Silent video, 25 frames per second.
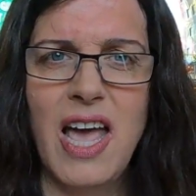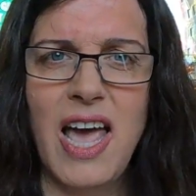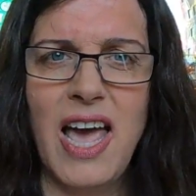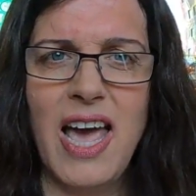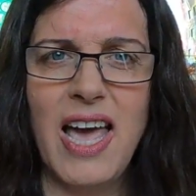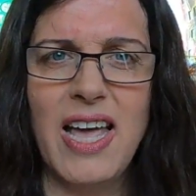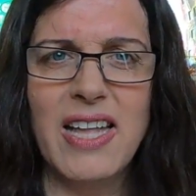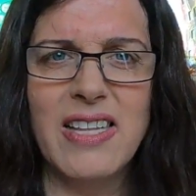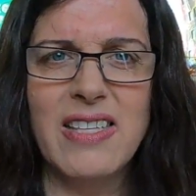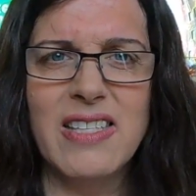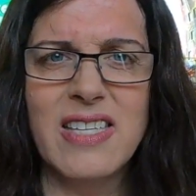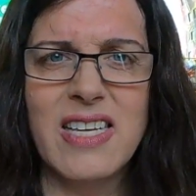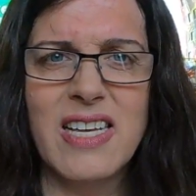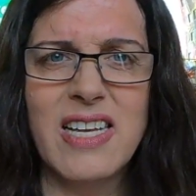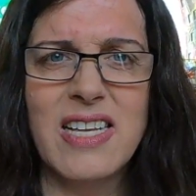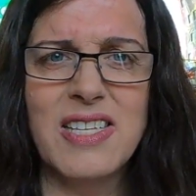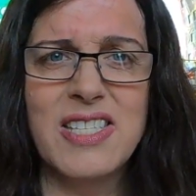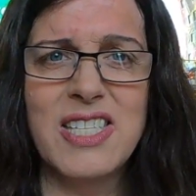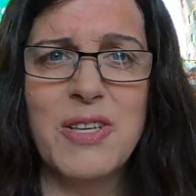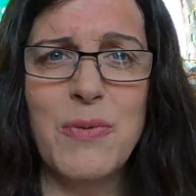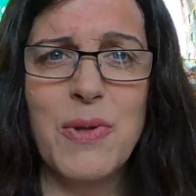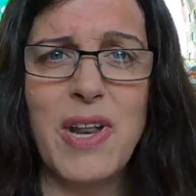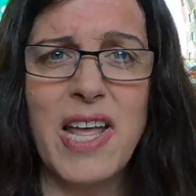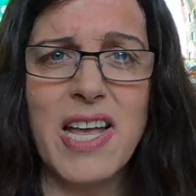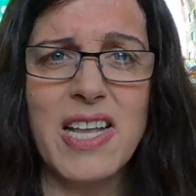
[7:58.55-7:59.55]
and
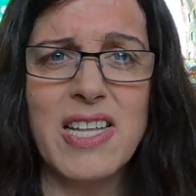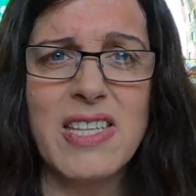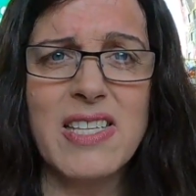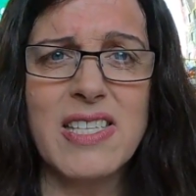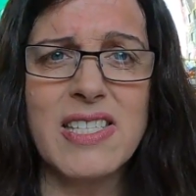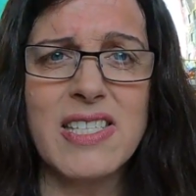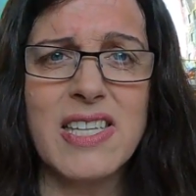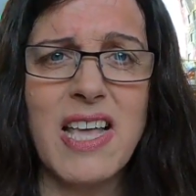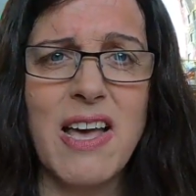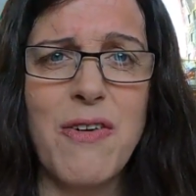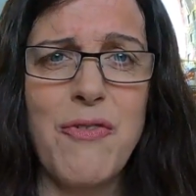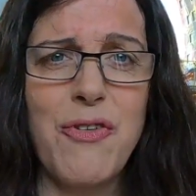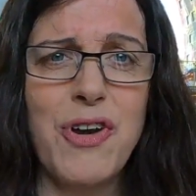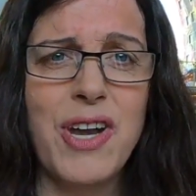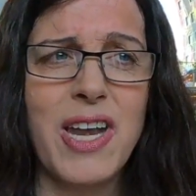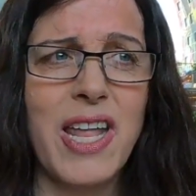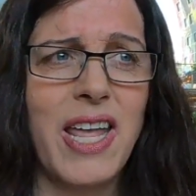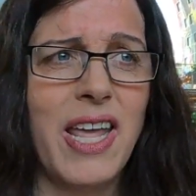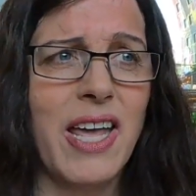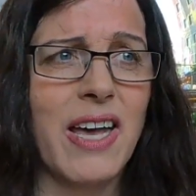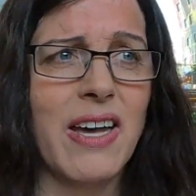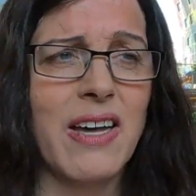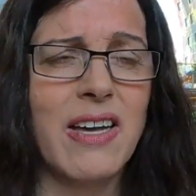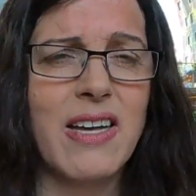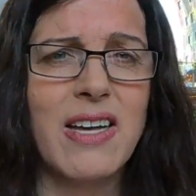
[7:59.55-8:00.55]
see what I can discover in
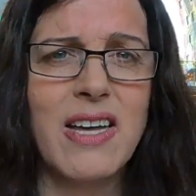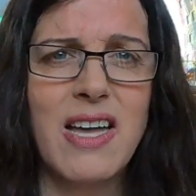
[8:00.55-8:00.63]
here.